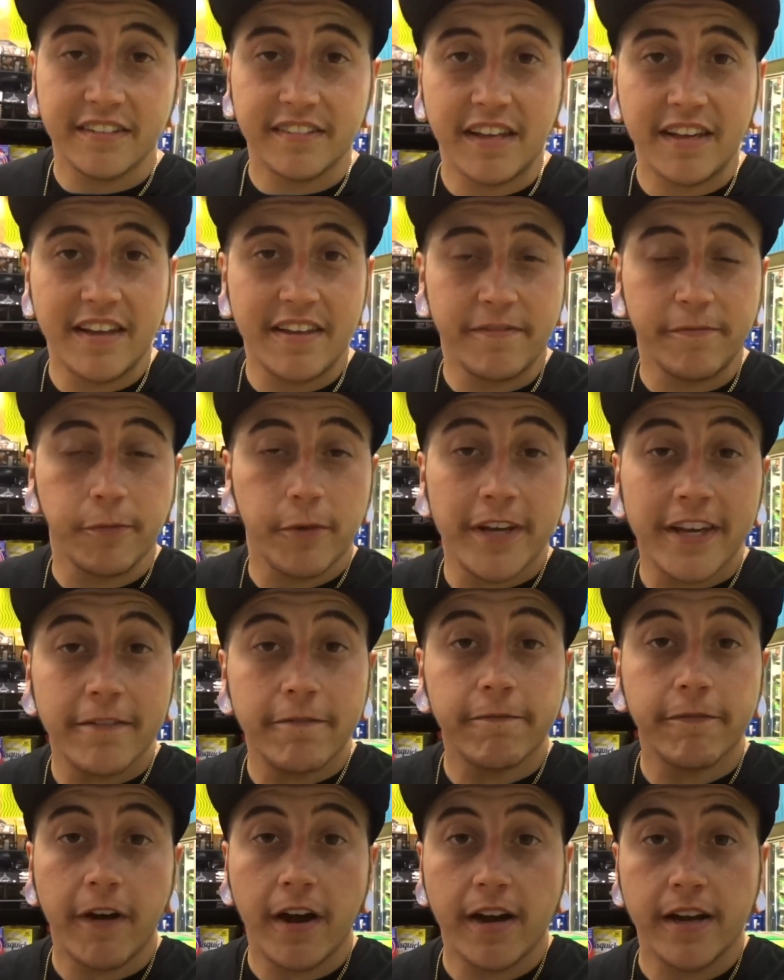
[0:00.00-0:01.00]
that if we could
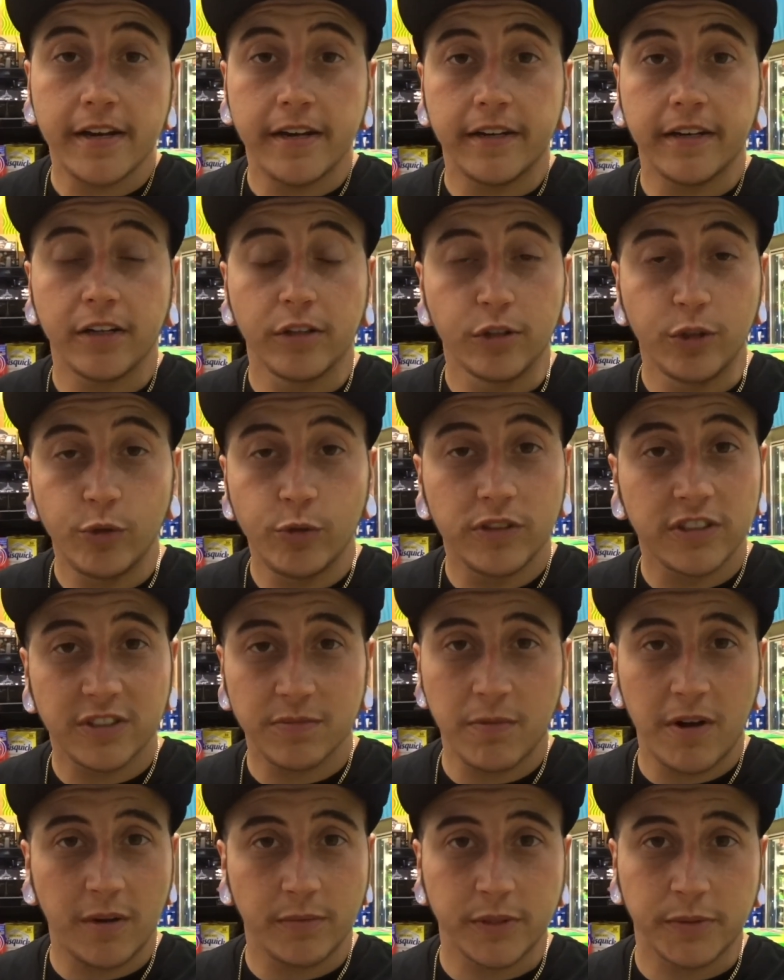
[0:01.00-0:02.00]
find Luna's
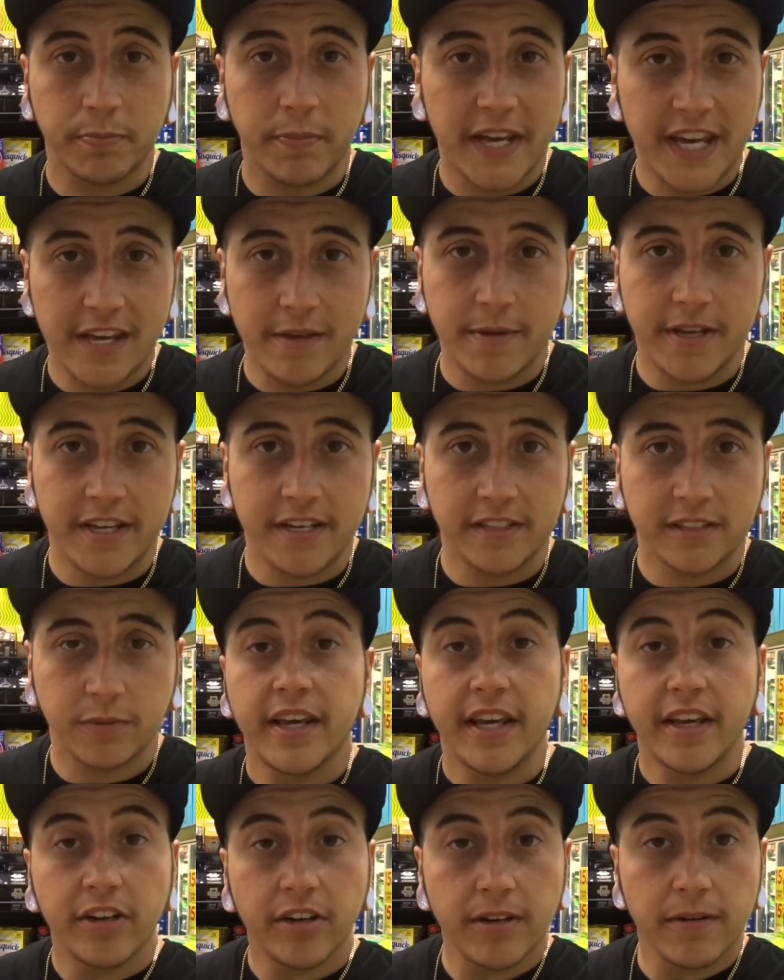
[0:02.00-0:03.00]
mom's babies,
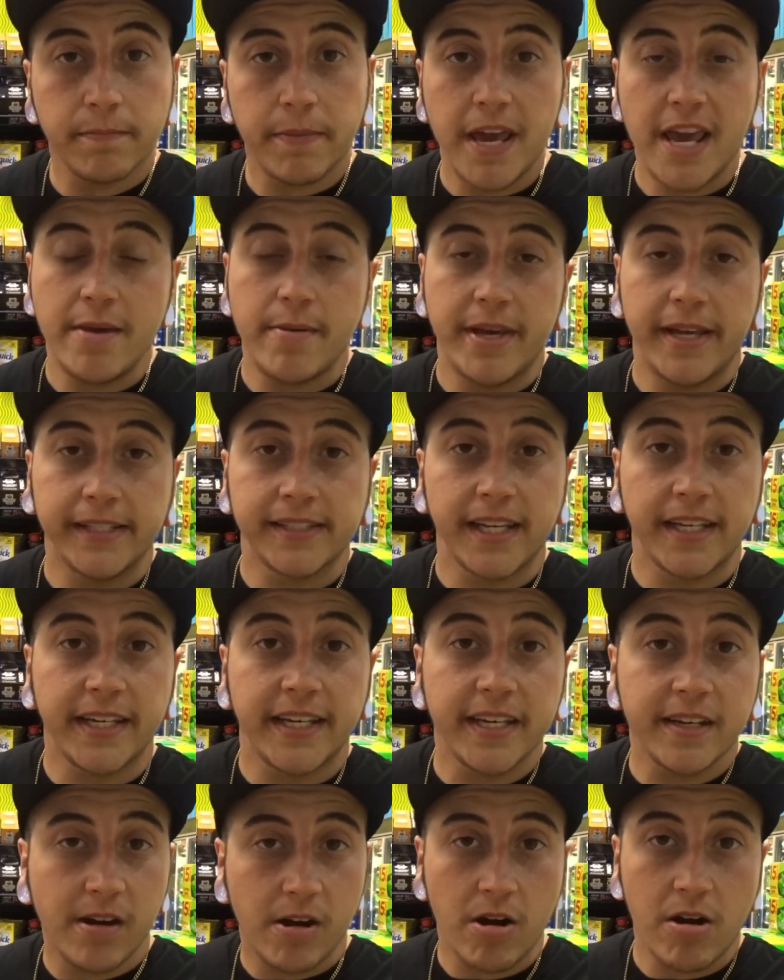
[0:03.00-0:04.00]
get her babies and
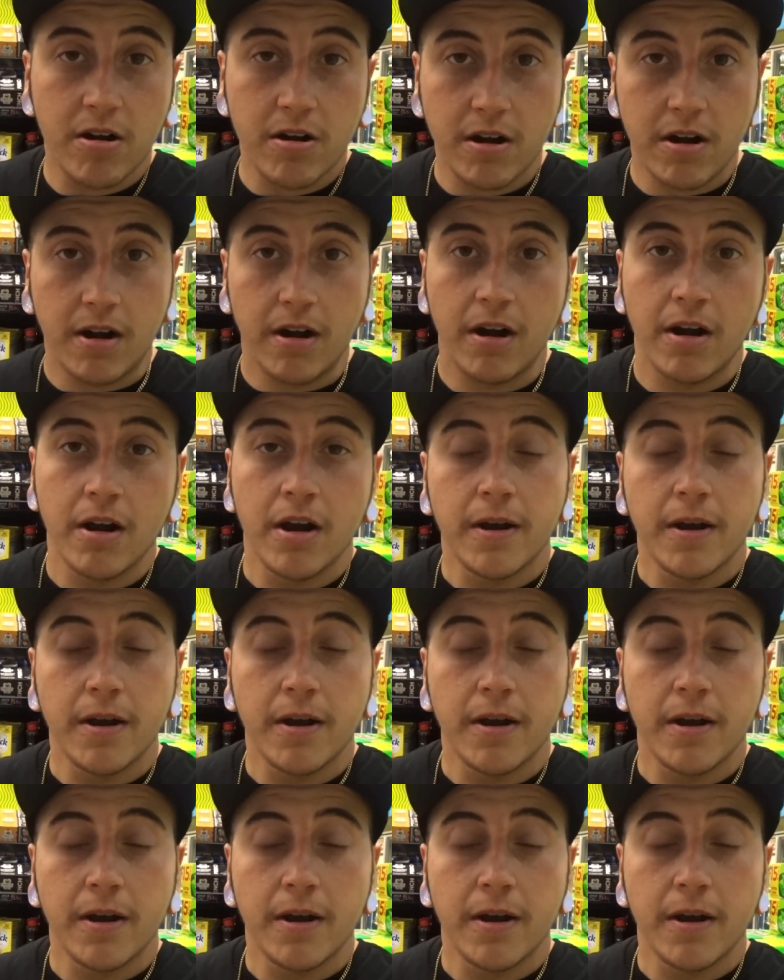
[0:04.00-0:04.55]
get her,